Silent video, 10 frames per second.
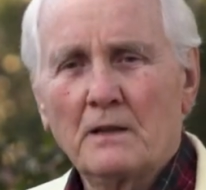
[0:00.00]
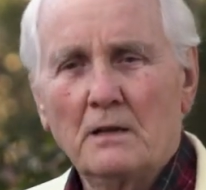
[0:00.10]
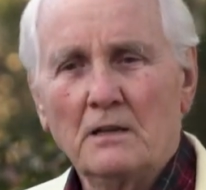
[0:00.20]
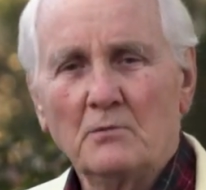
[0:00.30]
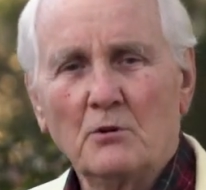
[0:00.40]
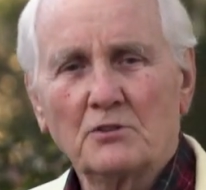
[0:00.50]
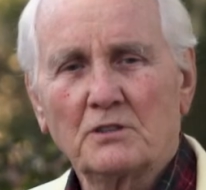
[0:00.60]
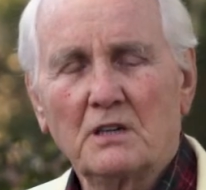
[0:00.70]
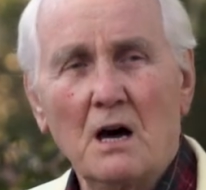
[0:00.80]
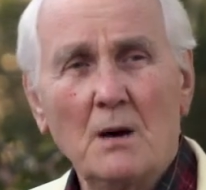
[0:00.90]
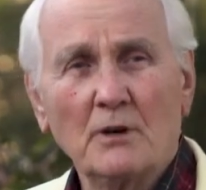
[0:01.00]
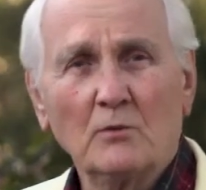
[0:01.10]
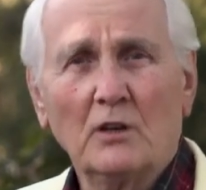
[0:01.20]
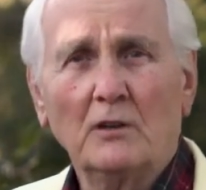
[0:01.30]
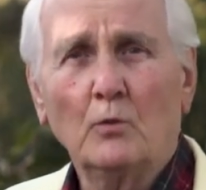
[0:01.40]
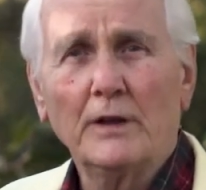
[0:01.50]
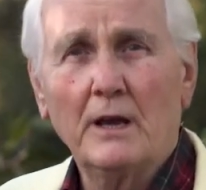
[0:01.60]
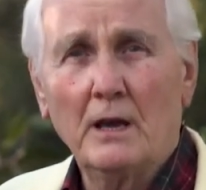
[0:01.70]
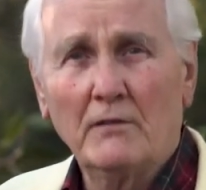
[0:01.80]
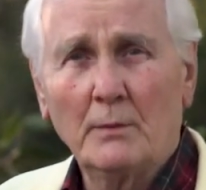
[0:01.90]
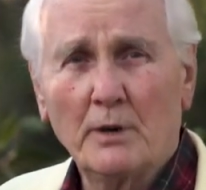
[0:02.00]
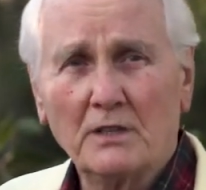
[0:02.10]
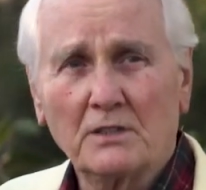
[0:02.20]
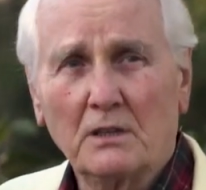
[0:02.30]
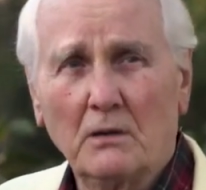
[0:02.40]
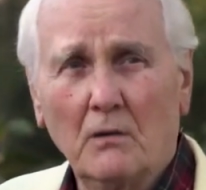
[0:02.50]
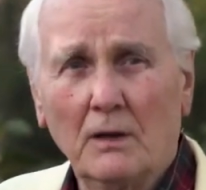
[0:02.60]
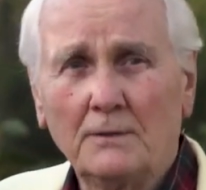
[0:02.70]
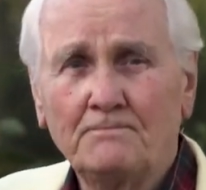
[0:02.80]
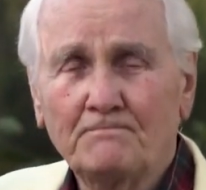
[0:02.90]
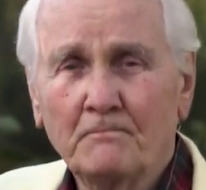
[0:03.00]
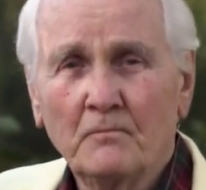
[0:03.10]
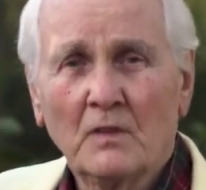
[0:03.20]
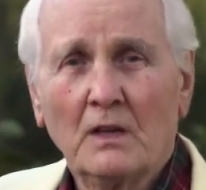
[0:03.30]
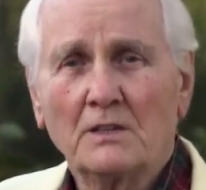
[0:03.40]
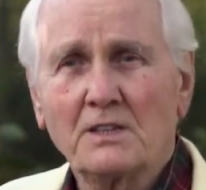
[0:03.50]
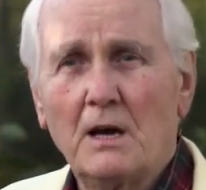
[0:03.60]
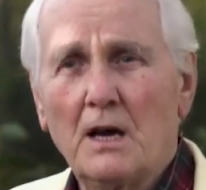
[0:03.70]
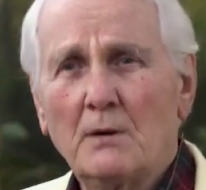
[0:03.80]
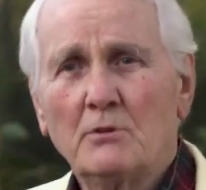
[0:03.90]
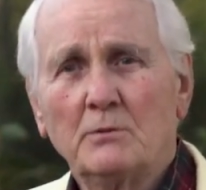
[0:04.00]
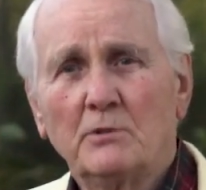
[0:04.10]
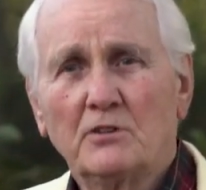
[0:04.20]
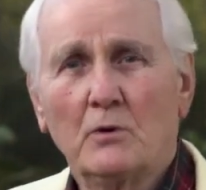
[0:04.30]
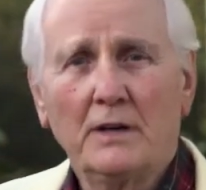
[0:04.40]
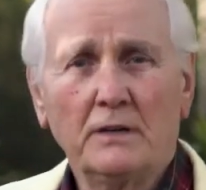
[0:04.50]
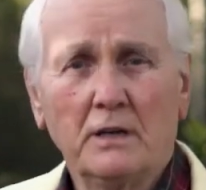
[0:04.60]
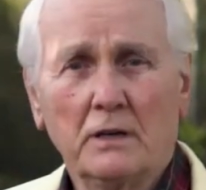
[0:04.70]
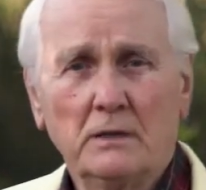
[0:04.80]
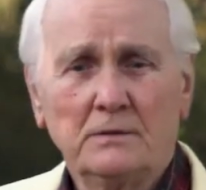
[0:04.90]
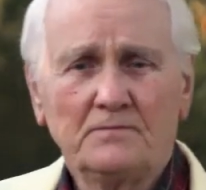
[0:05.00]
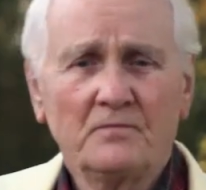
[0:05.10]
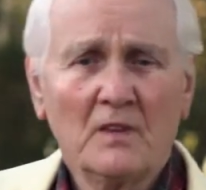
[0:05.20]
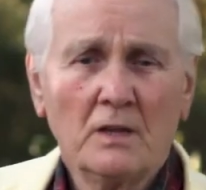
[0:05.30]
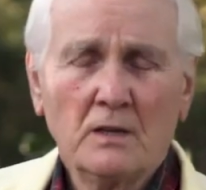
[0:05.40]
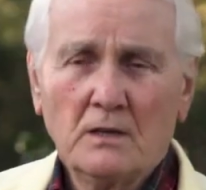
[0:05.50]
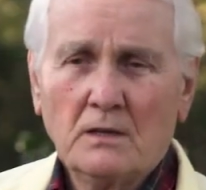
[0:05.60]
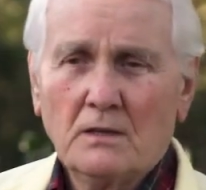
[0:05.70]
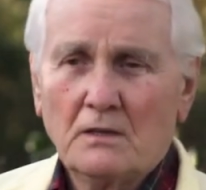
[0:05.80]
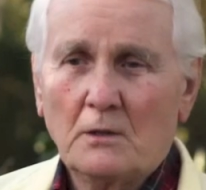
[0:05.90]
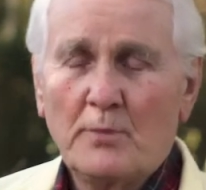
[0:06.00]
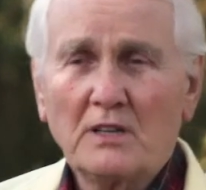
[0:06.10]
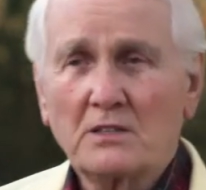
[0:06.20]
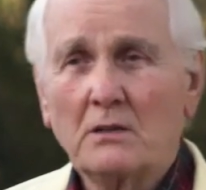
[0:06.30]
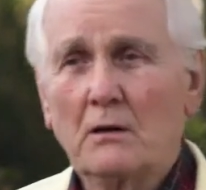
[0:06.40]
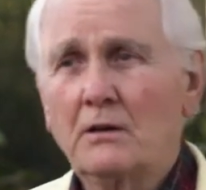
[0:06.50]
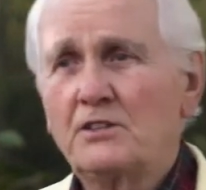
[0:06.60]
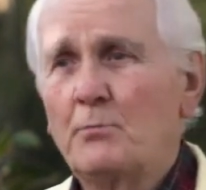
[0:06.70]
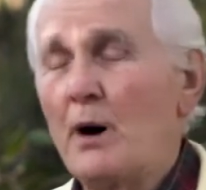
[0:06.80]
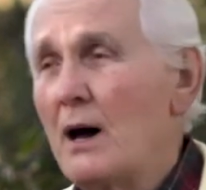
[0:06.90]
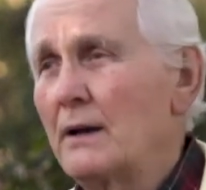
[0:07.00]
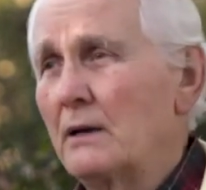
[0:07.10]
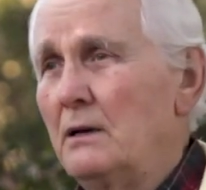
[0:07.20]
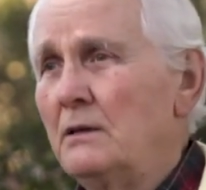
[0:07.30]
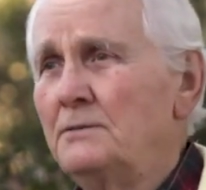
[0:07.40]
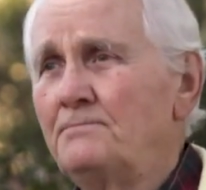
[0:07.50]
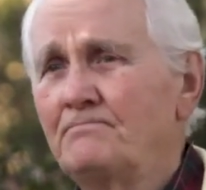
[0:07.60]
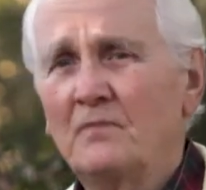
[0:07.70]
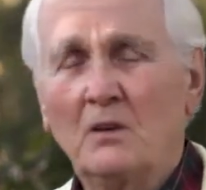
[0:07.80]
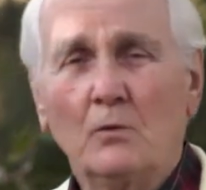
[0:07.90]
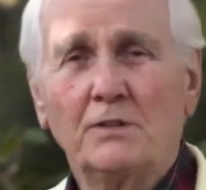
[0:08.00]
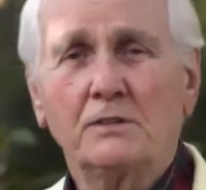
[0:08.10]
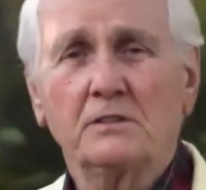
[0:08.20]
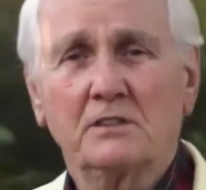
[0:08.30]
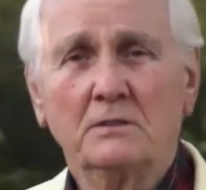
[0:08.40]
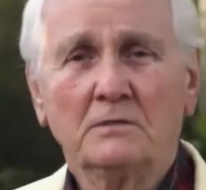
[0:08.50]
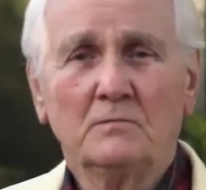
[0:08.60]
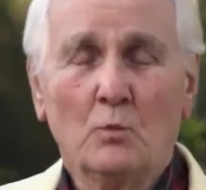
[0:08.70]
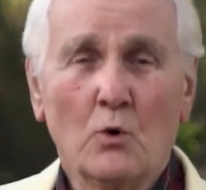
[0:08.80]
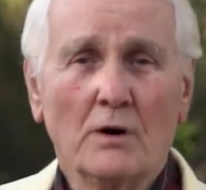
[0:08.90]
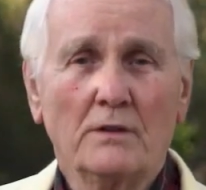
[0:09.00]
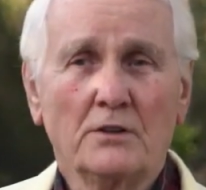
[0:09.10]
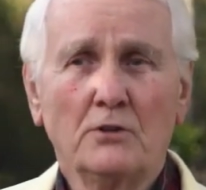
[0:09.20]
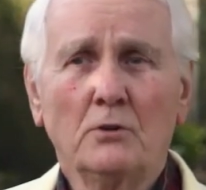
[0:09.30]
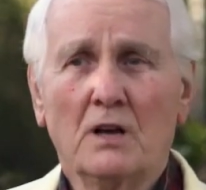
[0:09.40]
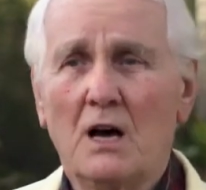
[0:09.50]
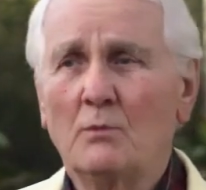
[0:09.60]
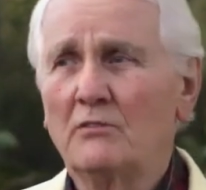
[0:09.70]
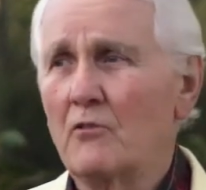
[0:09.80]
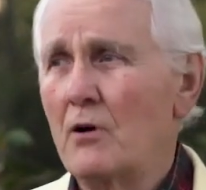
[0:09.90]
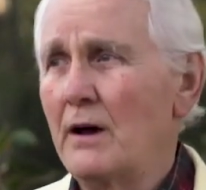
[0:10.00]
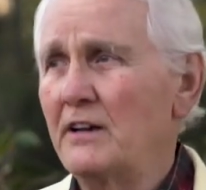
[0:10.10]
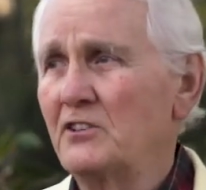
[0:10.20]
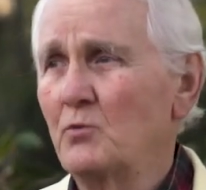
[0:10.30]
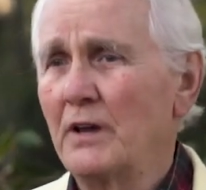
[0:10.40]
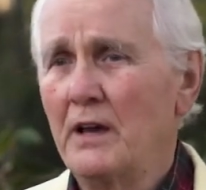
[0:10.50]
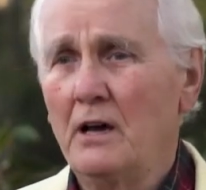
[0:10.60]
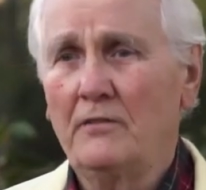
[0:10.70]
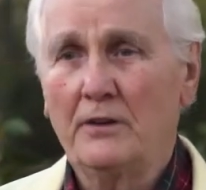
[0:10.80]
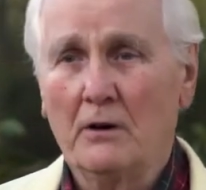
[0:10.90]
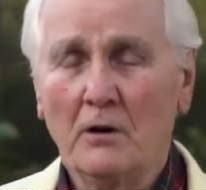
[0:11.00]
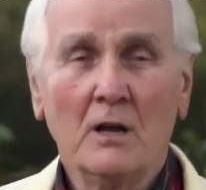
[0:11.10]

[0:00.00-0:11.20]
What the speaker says: The most common one that we have in Pensacola is a hybrid between the Pensacola japonica, which is one of the two common varieties we have here.